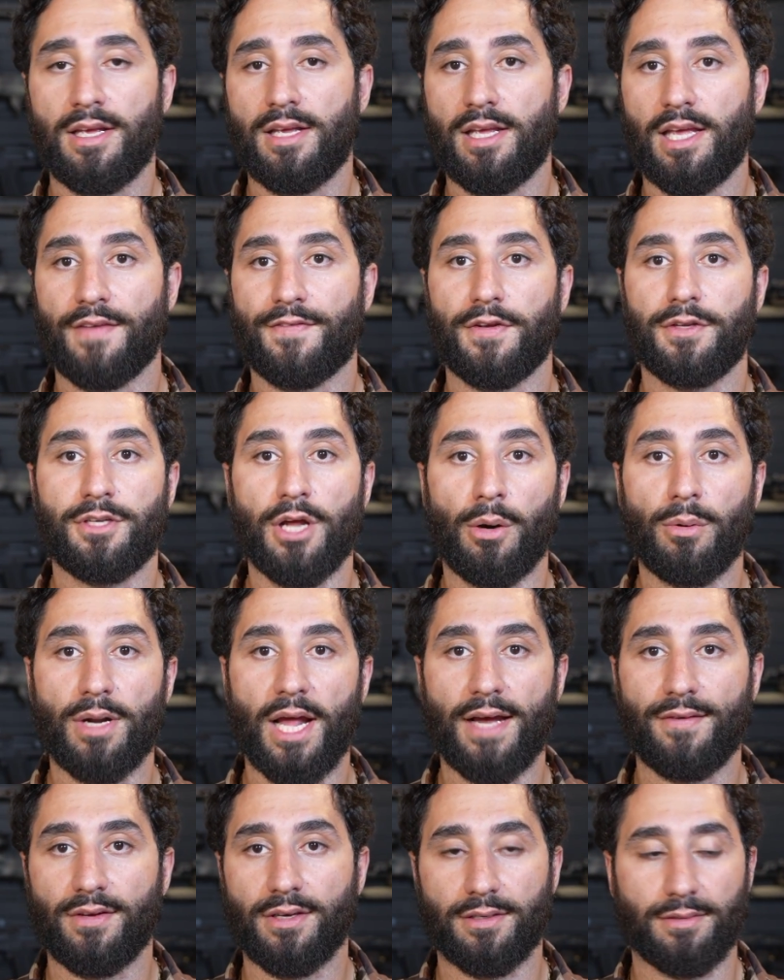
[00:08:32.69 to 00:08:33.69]
If you don't
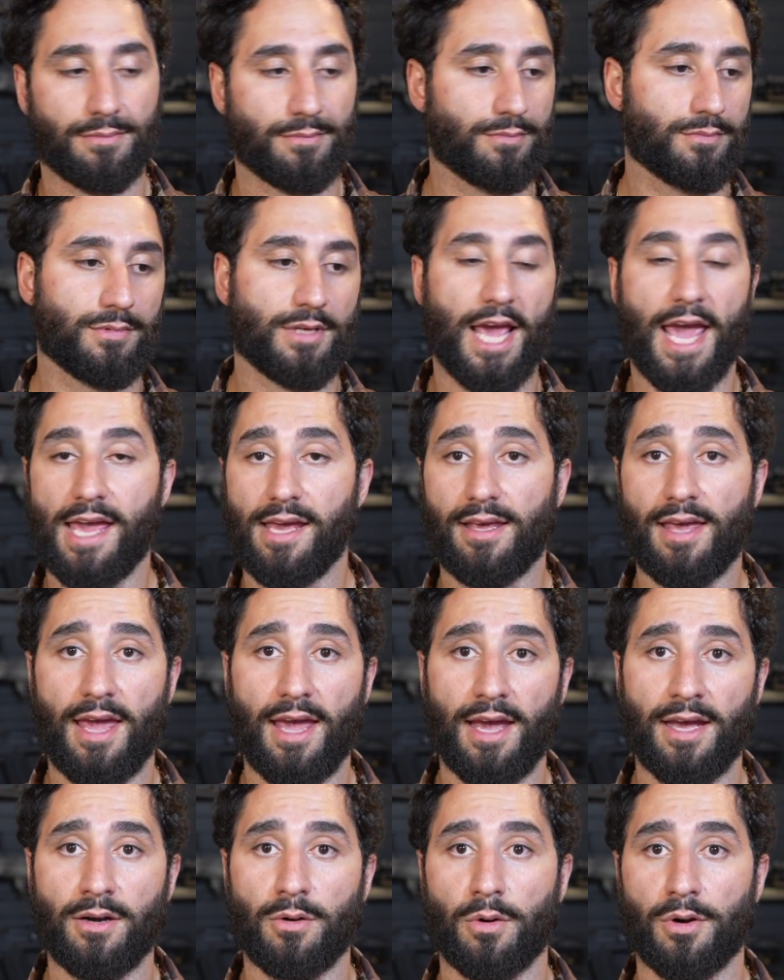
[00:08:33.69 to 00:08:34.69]
have a K
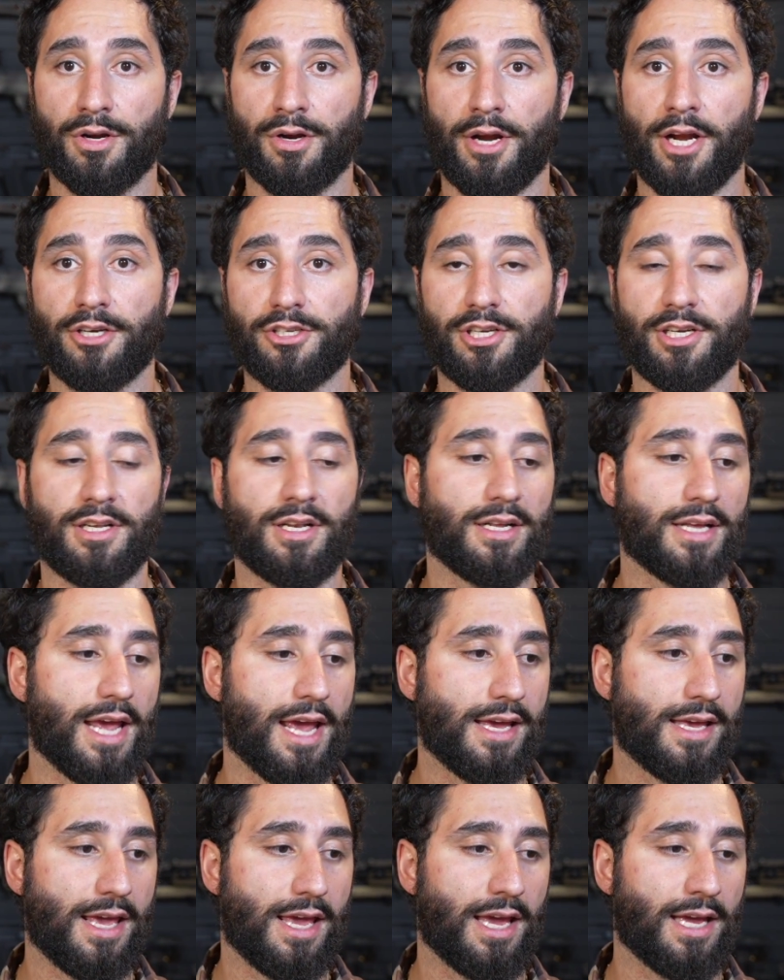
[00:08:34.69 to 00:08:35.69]
can or you're interested in a
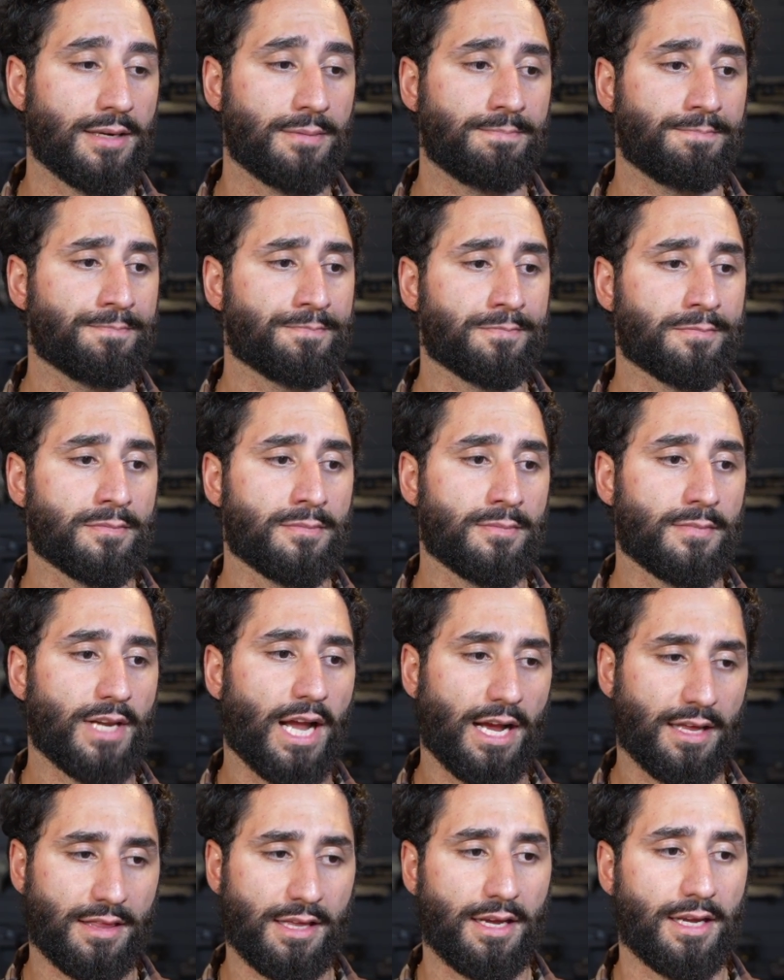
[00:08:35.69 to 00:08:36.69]
K can,
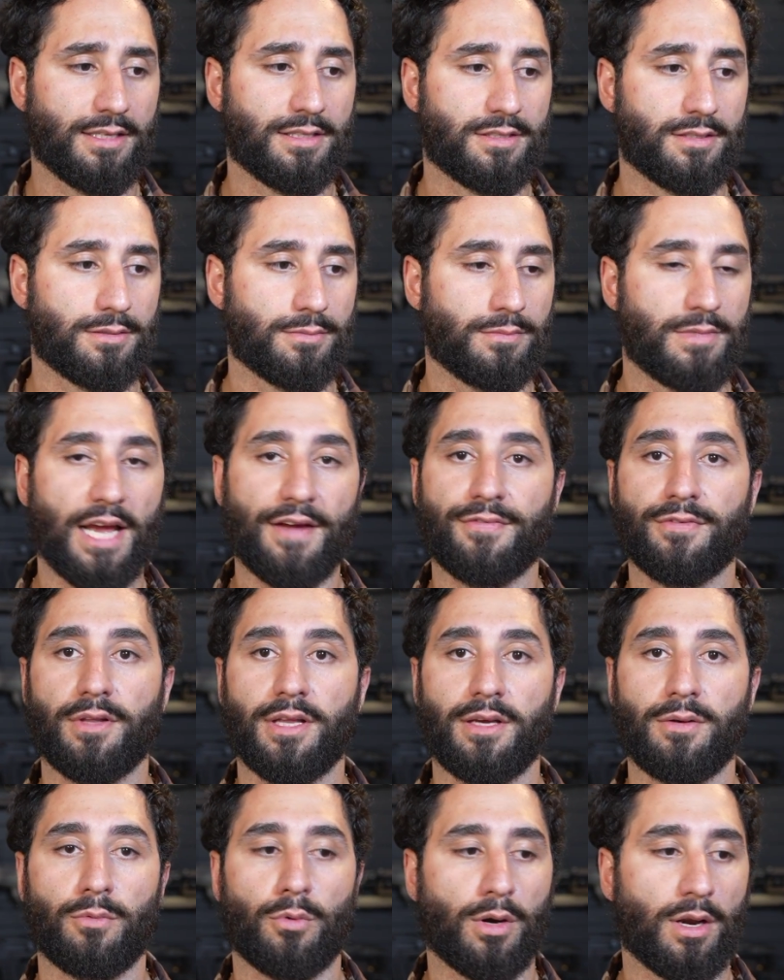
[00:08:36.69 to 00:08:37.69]
I think it's
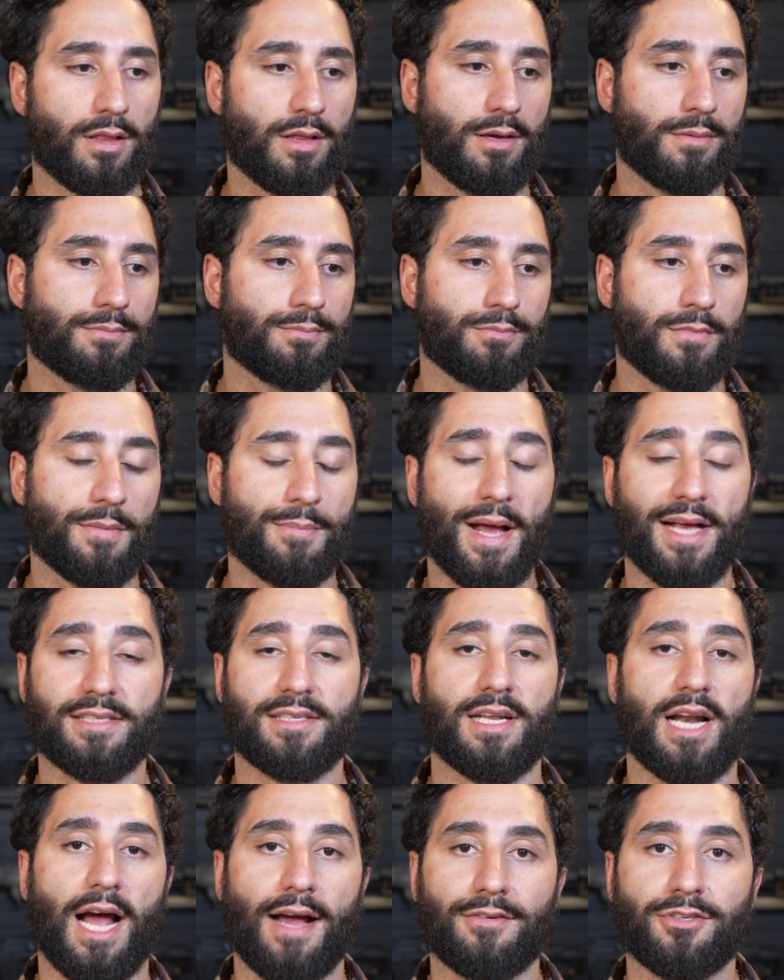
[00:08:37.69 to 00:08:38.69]
definitely one of the best
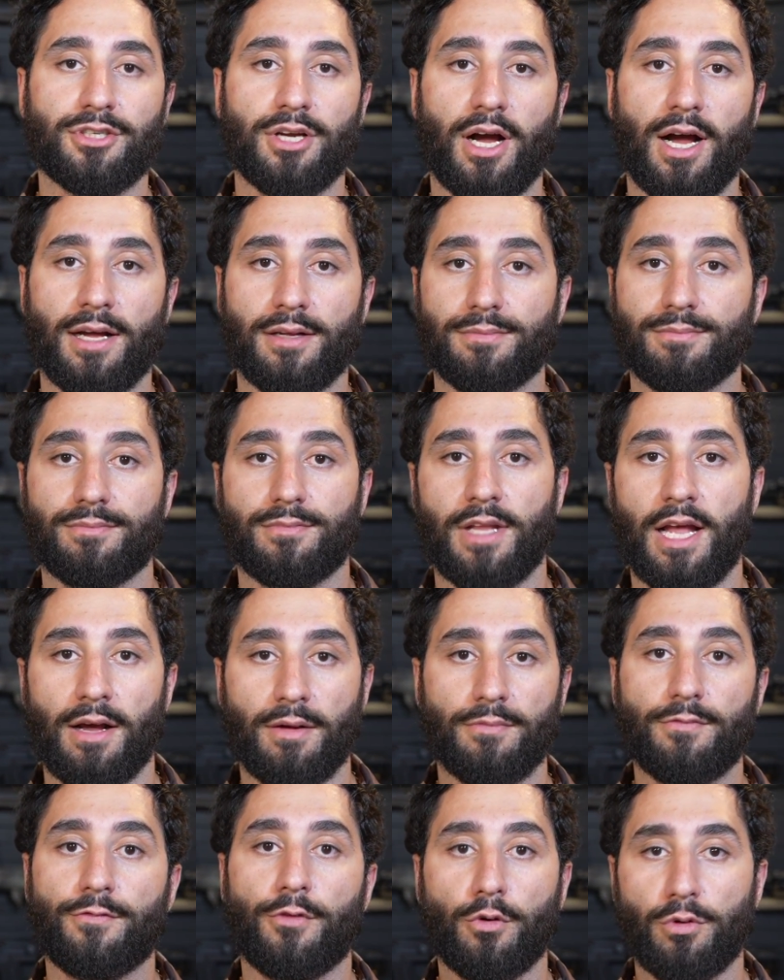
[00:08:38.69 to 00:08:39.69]
that I've shot. Now,
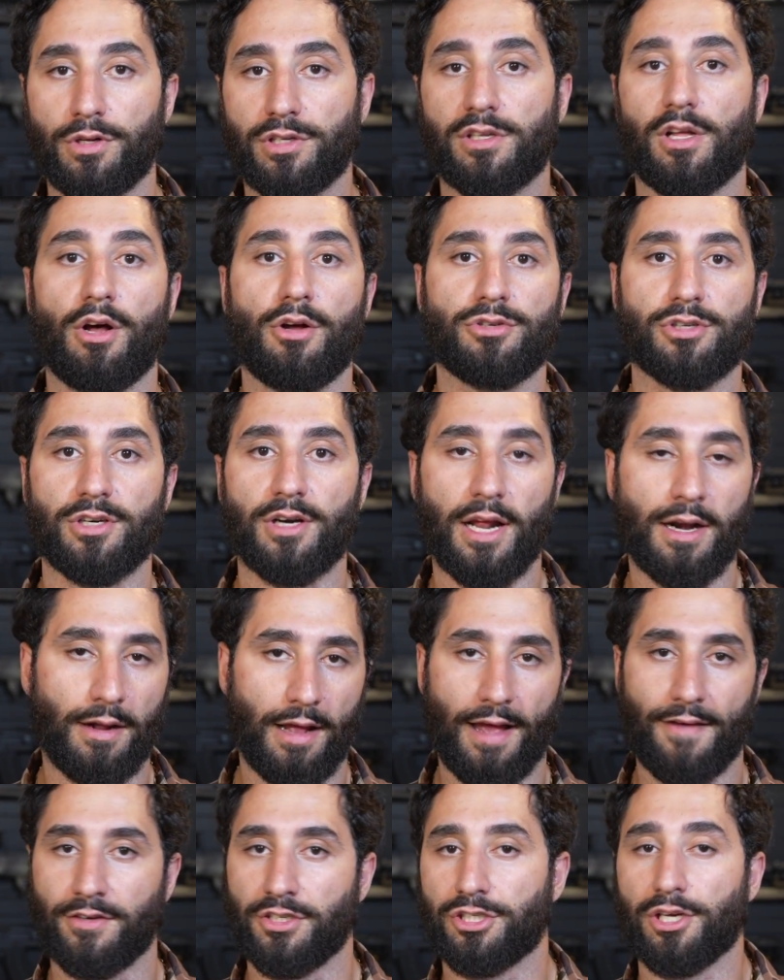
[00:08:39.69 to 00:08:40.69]
full disclosure, I
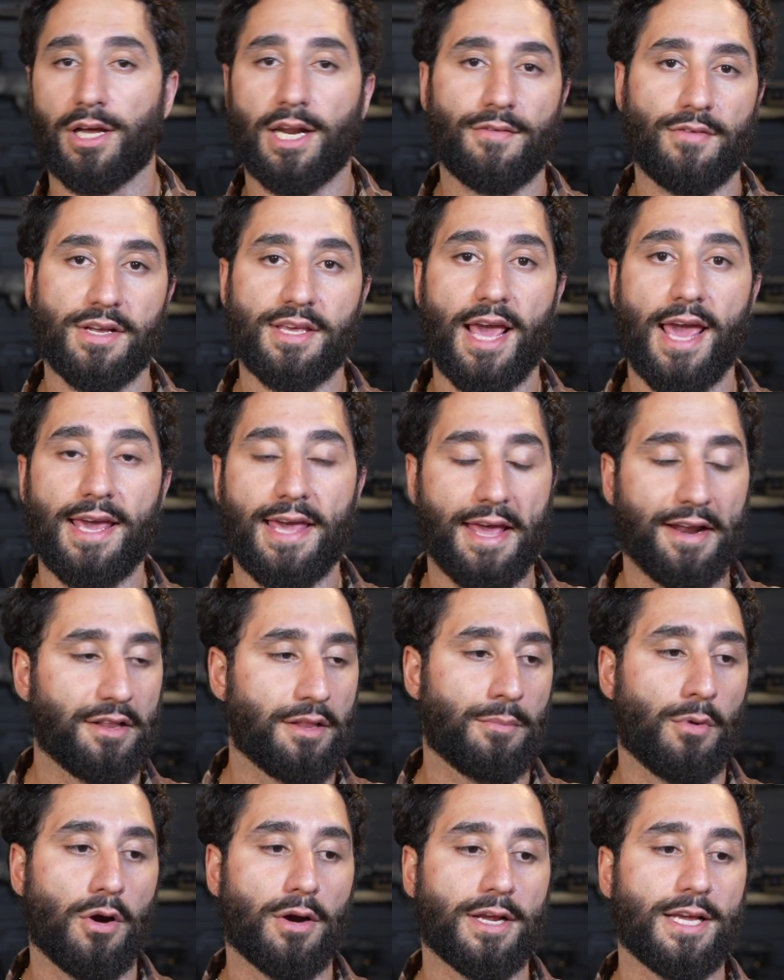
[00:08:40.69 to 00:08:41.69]
haven't shot every K can on
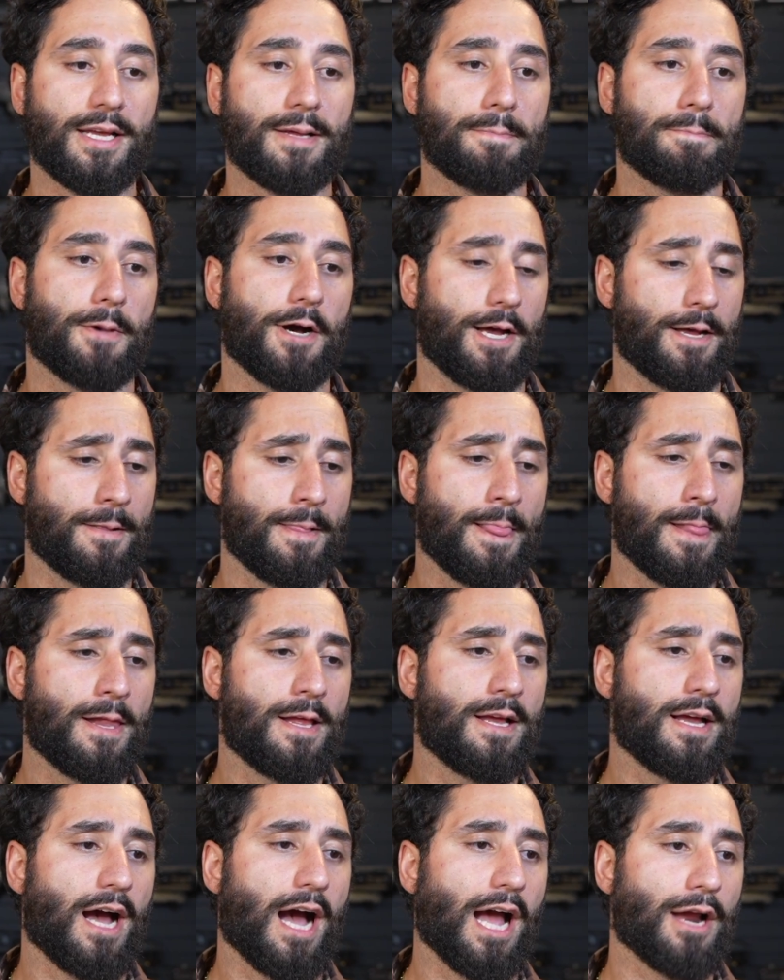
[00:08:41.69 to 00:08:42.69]
the market, but
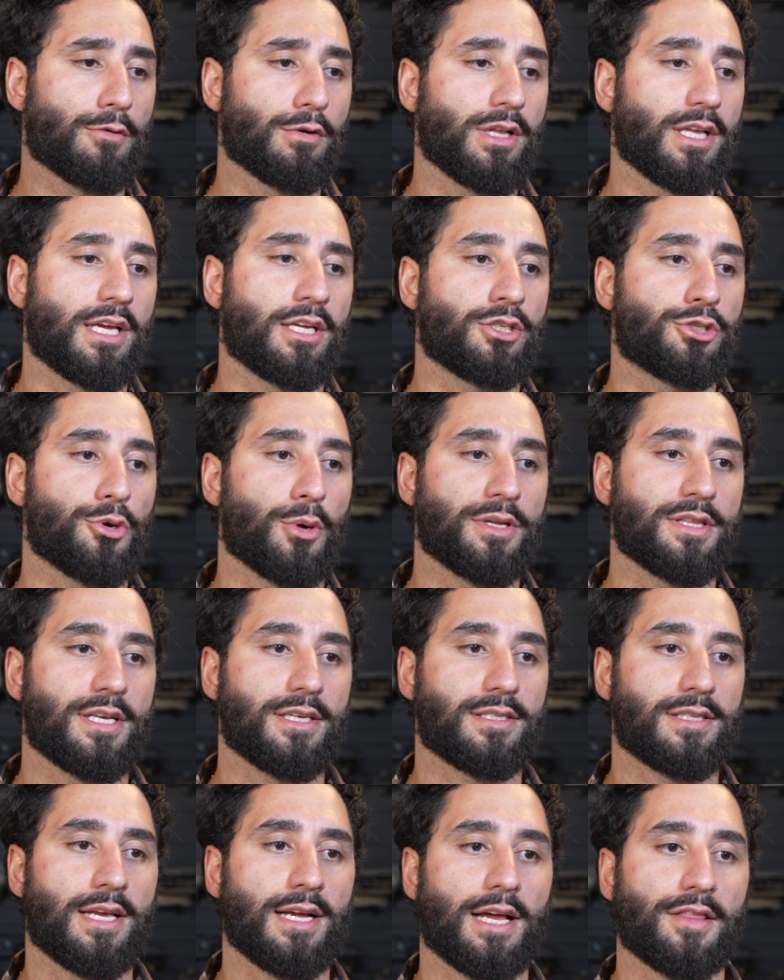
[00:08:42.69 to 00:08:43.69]
I really enjoyed
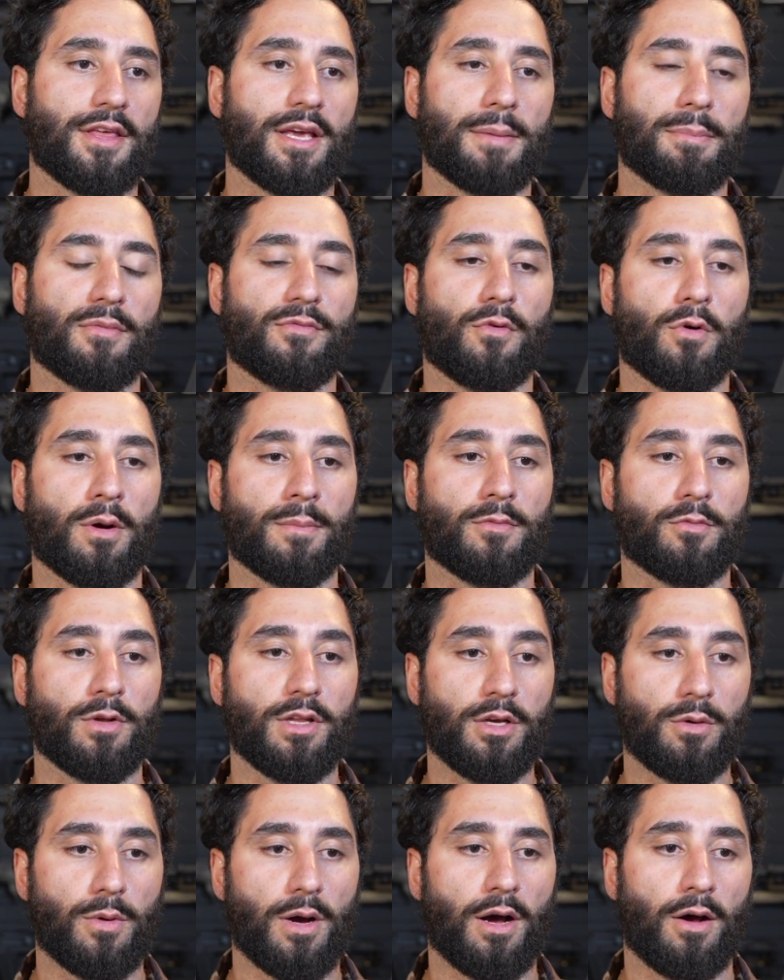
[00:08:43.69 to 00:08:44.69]
this thing. I think it performed
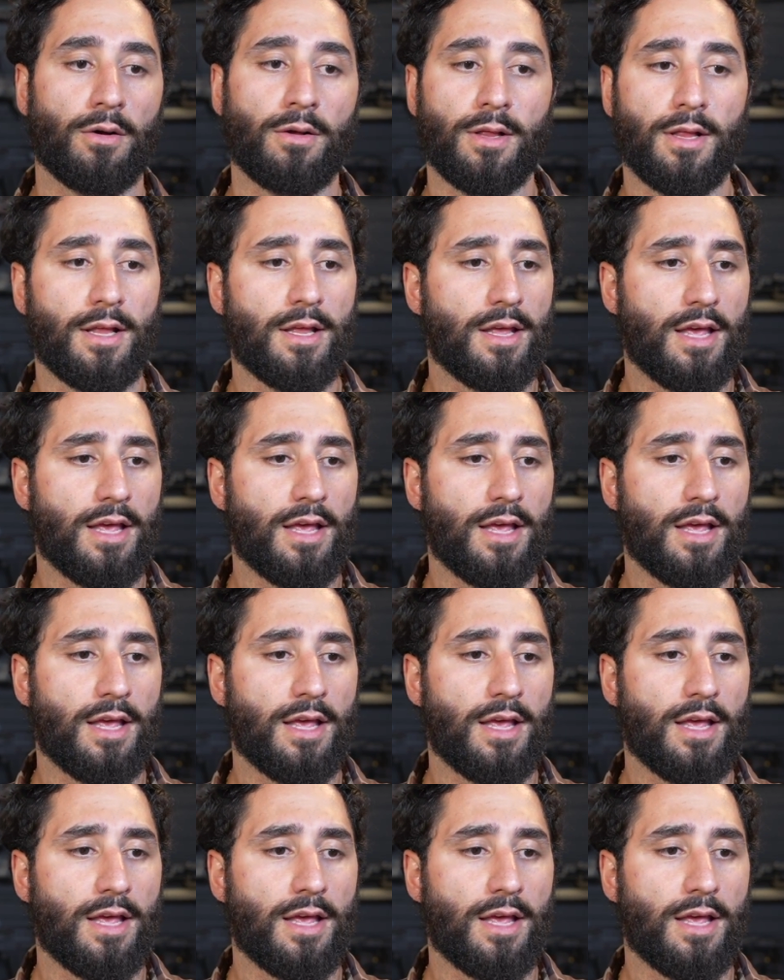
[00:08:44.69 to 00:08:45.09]
really well.